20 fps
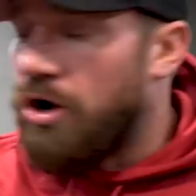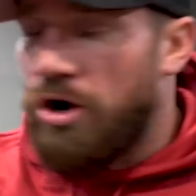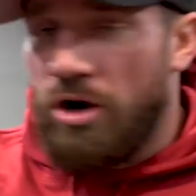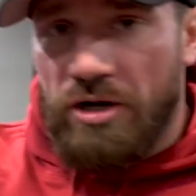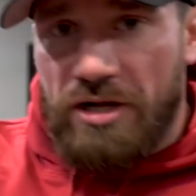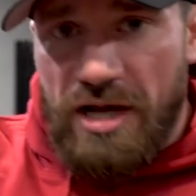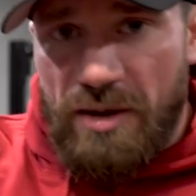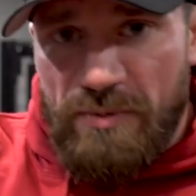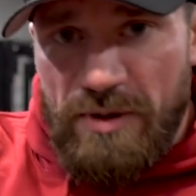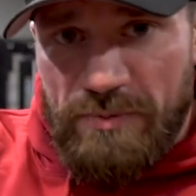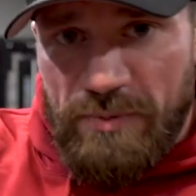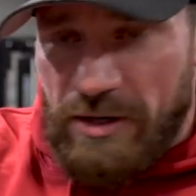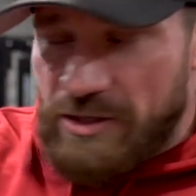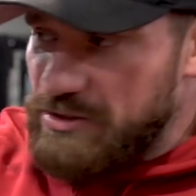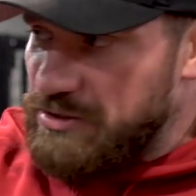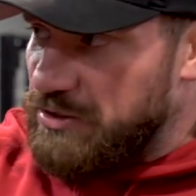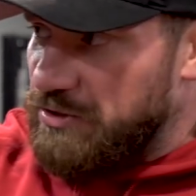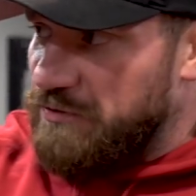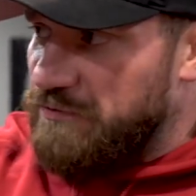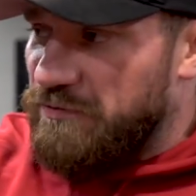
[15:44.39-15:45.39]
Are gummy
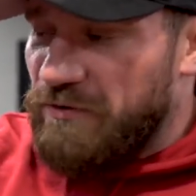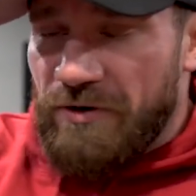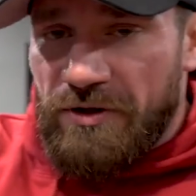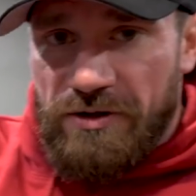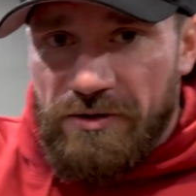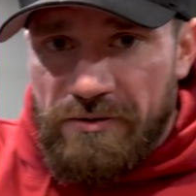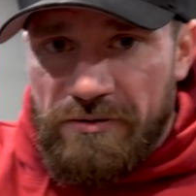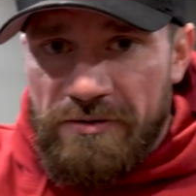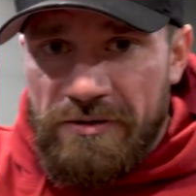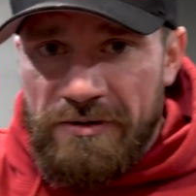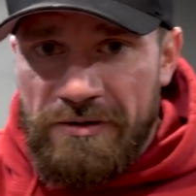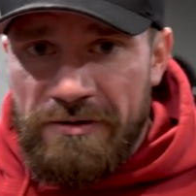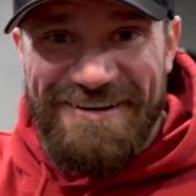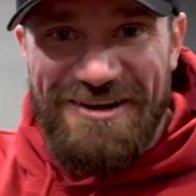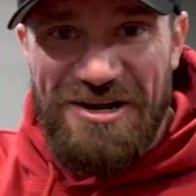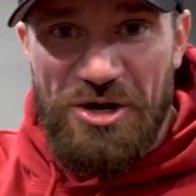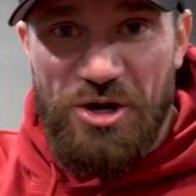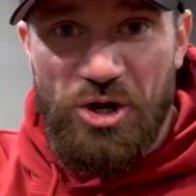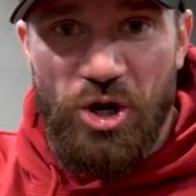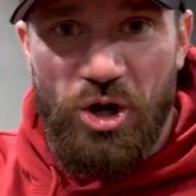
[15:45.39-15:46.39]
bears good for you?
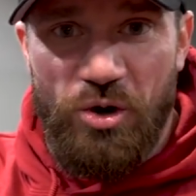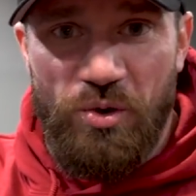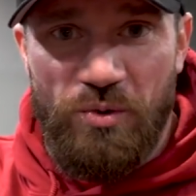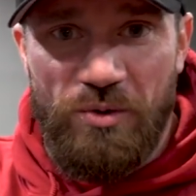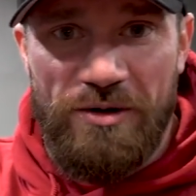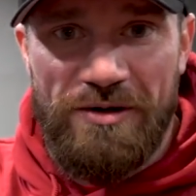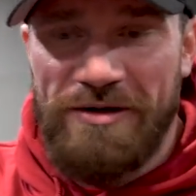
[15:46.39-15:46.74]
No.